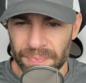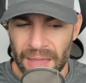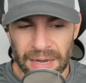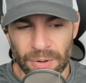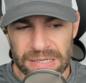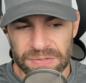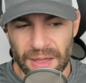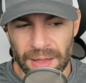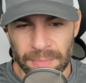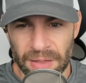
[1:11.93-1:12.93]
Anyways,
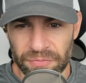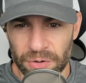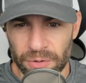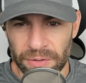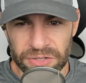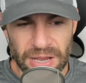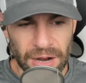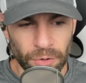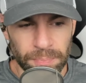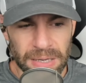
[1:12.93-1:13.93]
fam, if you're new to the
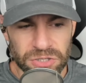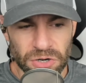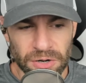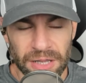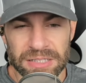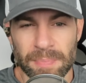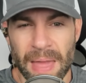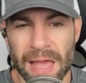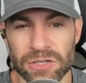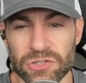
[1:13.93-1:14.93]
channel, be sure to
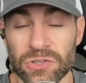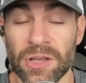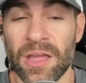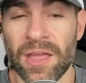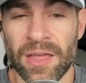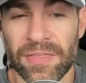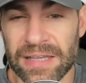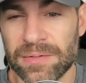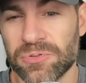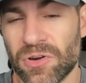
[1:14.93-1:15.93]
smash
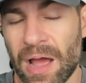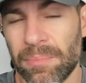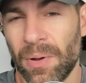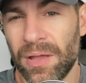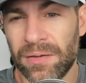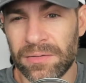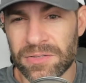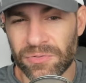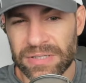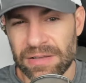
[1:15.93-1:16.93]
that subscribe button
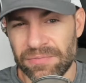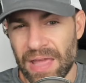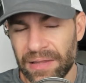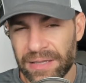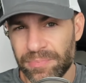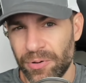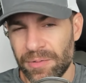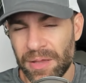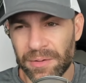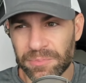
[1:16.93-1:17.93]
to receive daily
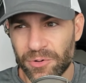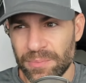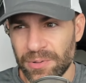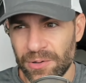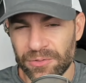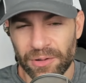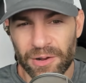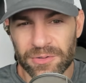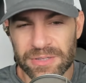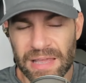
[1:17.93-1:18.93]
premium crypto news
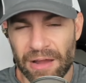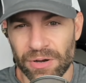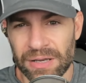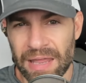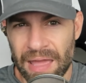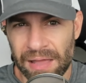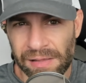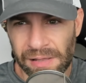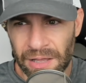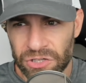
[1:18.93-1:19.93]
alerts every
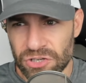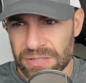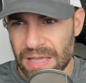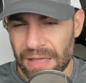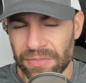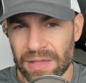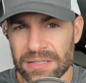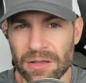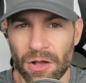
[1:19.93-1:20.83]
day, just like this.